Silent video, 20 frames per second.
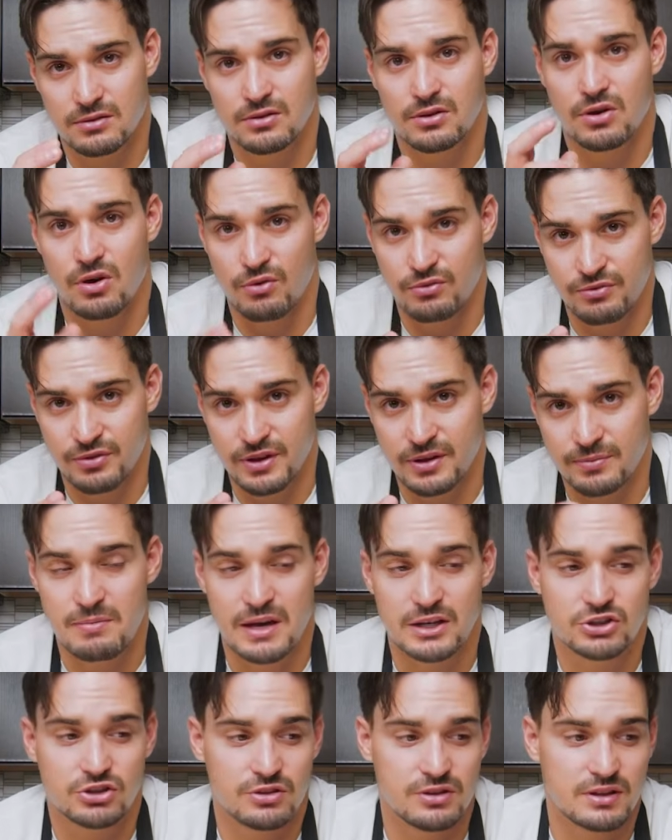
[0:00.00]
confit.
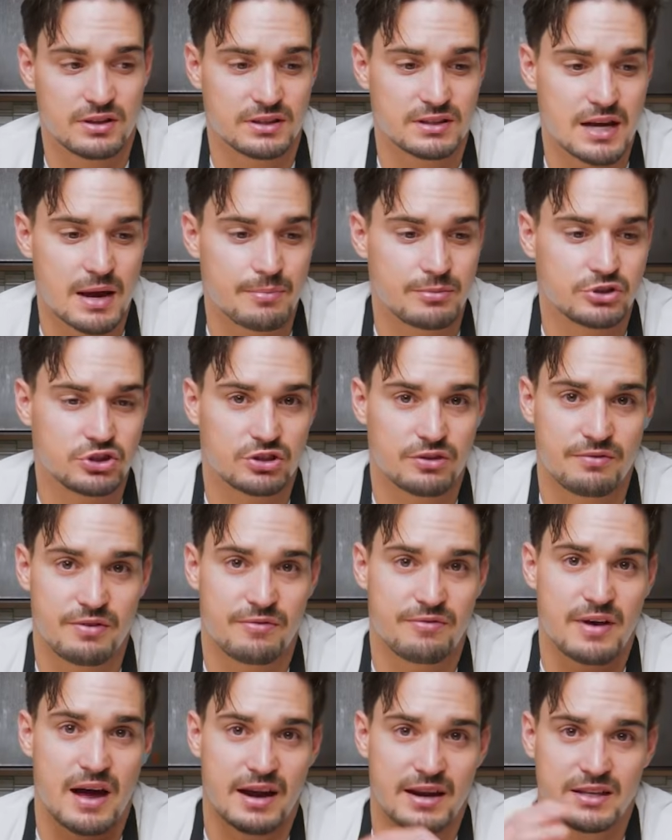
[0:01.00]
Make sure that the temperature of the
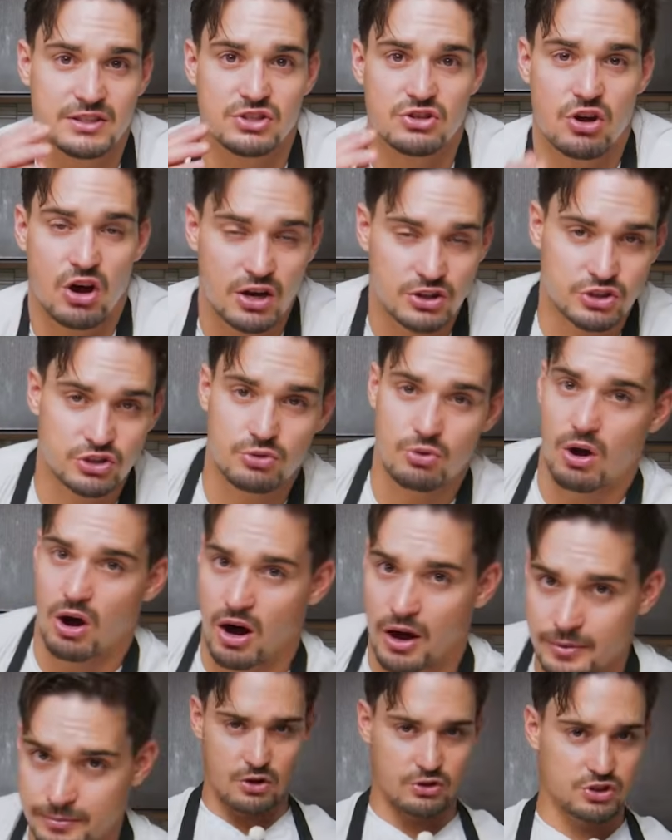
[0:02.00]
fat is not too
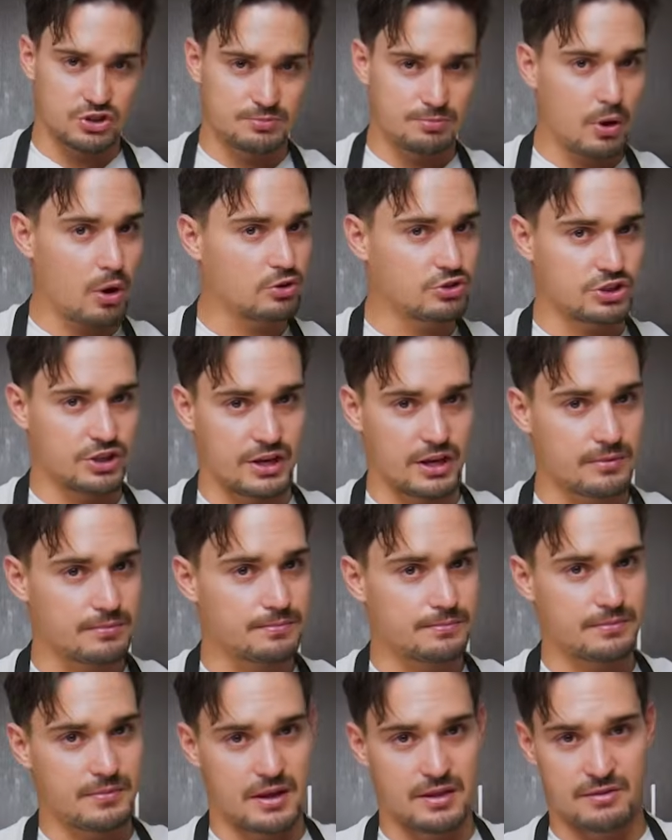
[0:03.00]
hot. You're just poaching it
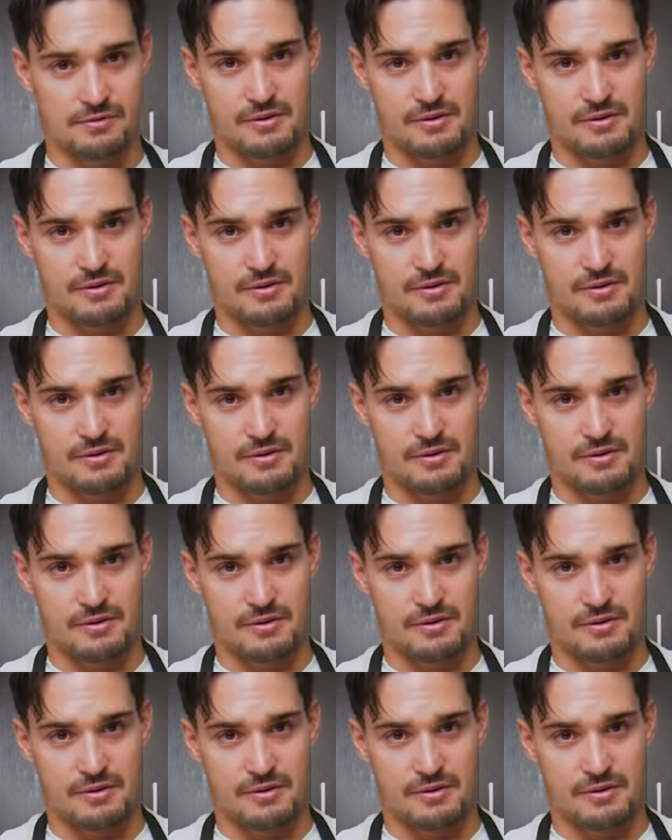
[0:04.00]
in the